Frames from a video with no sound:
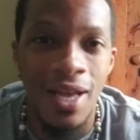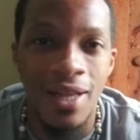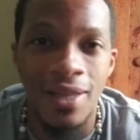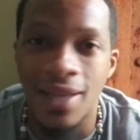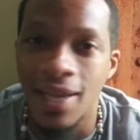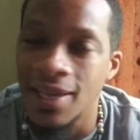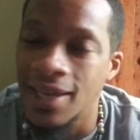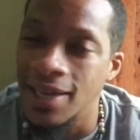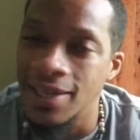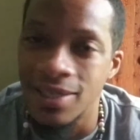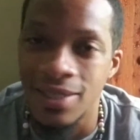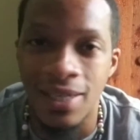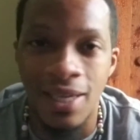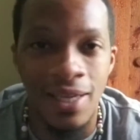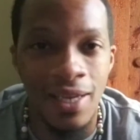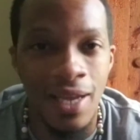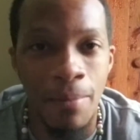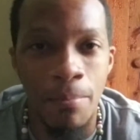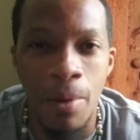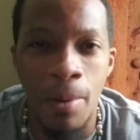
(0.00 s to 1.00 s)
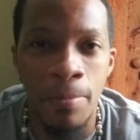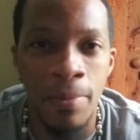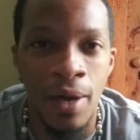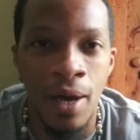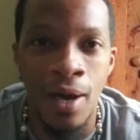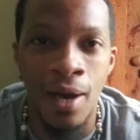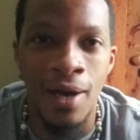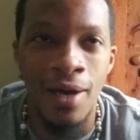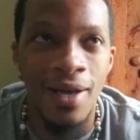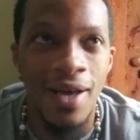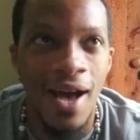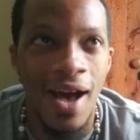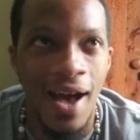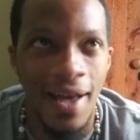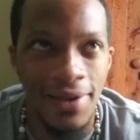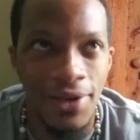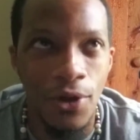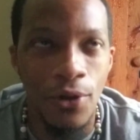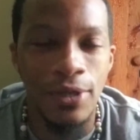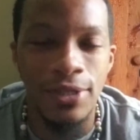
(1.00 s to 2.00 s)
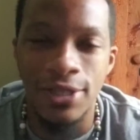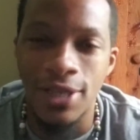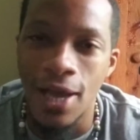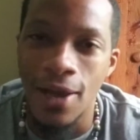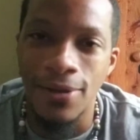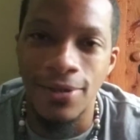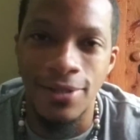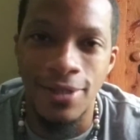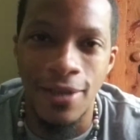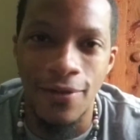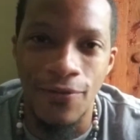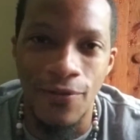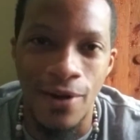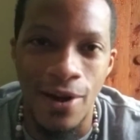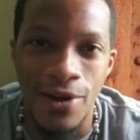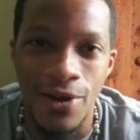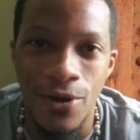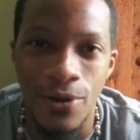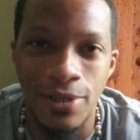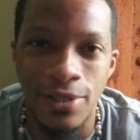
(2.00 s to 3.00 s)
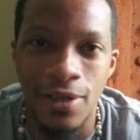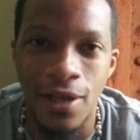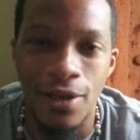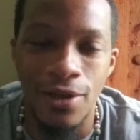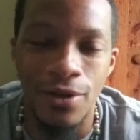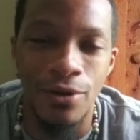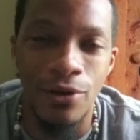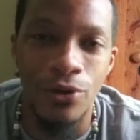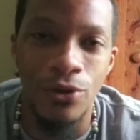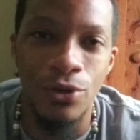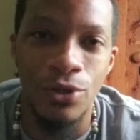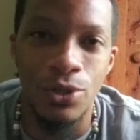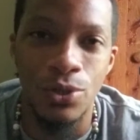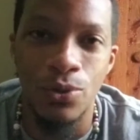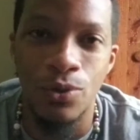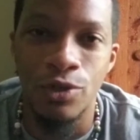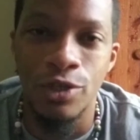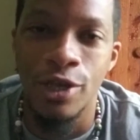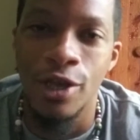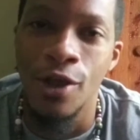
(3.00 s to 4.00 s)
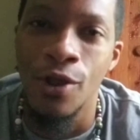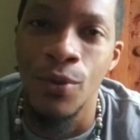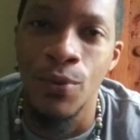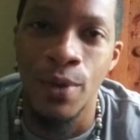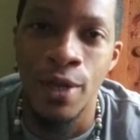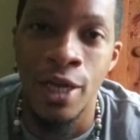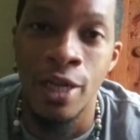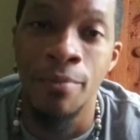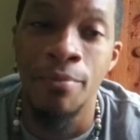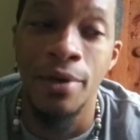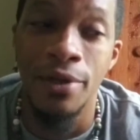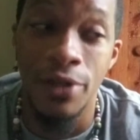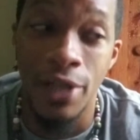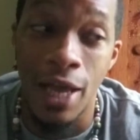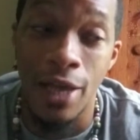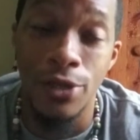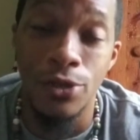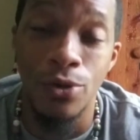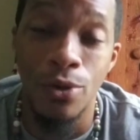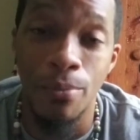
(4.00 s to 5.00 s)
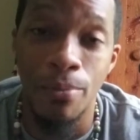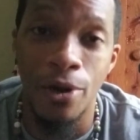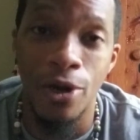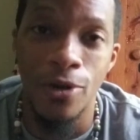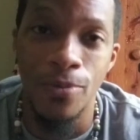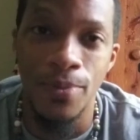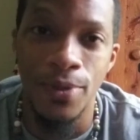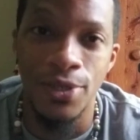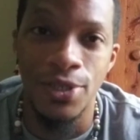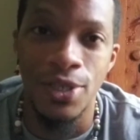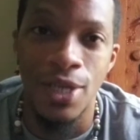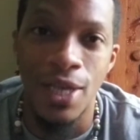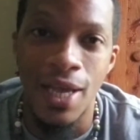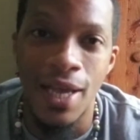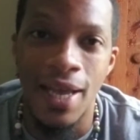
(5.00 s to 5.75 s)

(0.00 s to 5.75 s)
Like I said, I know it sounds different. I know it's not your usual tarot reading, but that's on purpose.